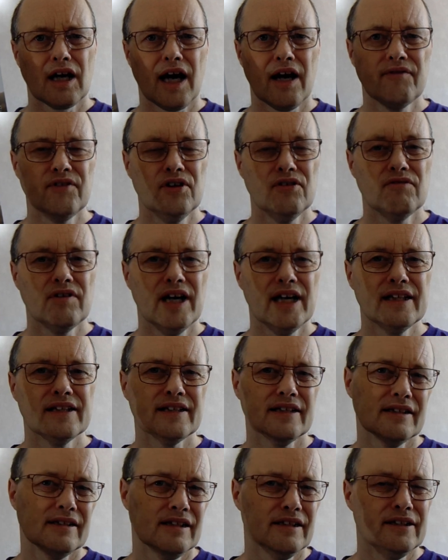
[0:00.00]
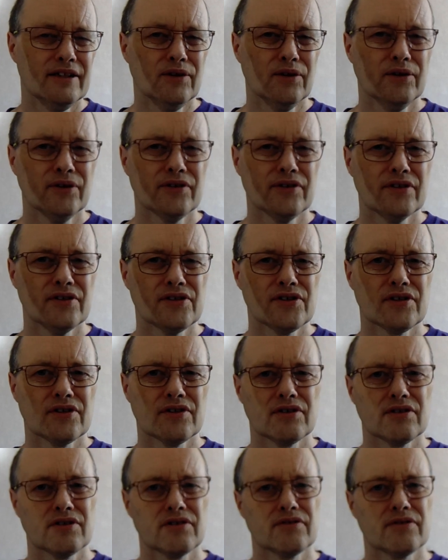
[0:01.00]
Have you read any
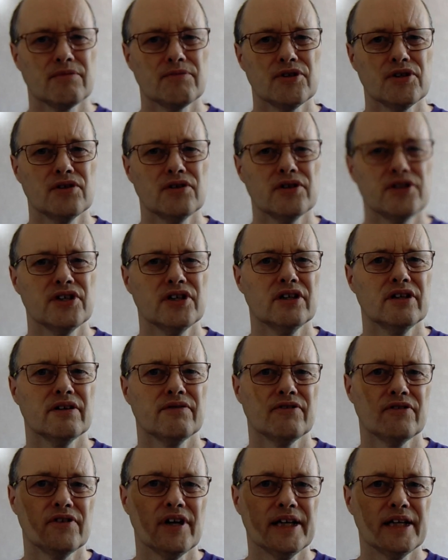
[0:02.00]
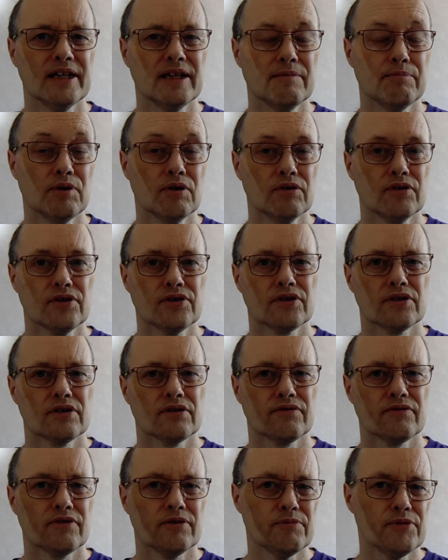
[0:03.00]
authors from Georgia? Have you read any books
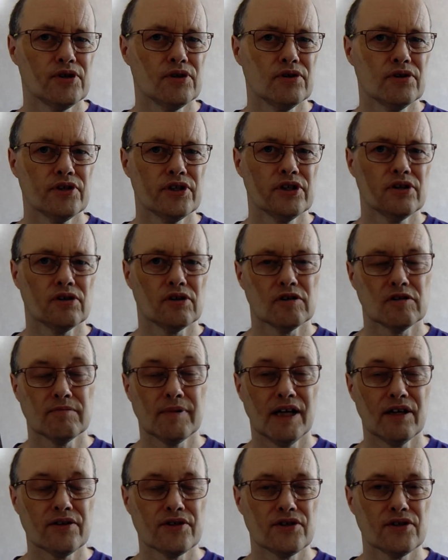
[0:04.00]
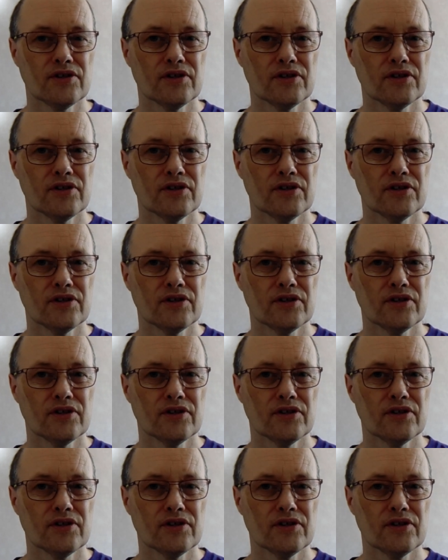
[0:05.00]
from Georgia or about